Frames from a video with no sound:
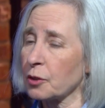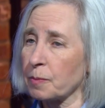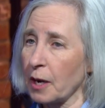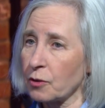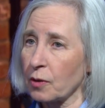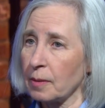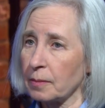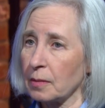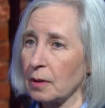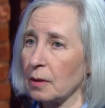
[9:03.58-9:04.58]

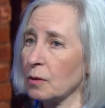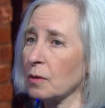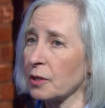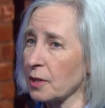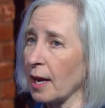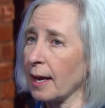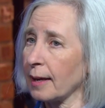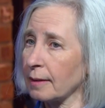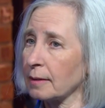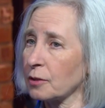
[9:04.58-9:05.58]
spectrum who are
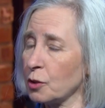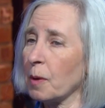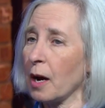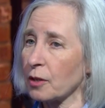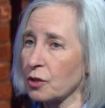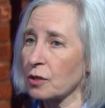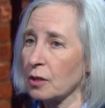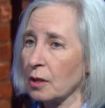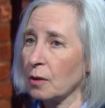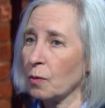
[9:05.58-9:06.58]
saying too much.
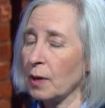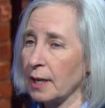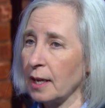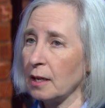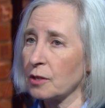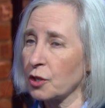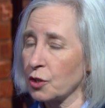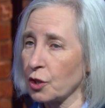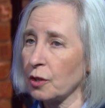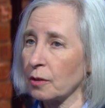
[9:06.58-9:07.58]
We need to
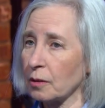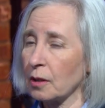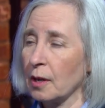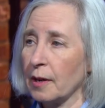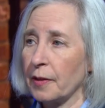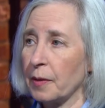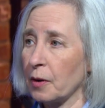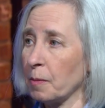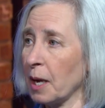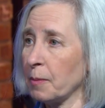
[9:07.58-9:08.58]
turn. There
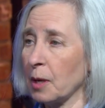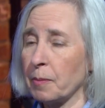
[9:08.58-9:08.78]
may be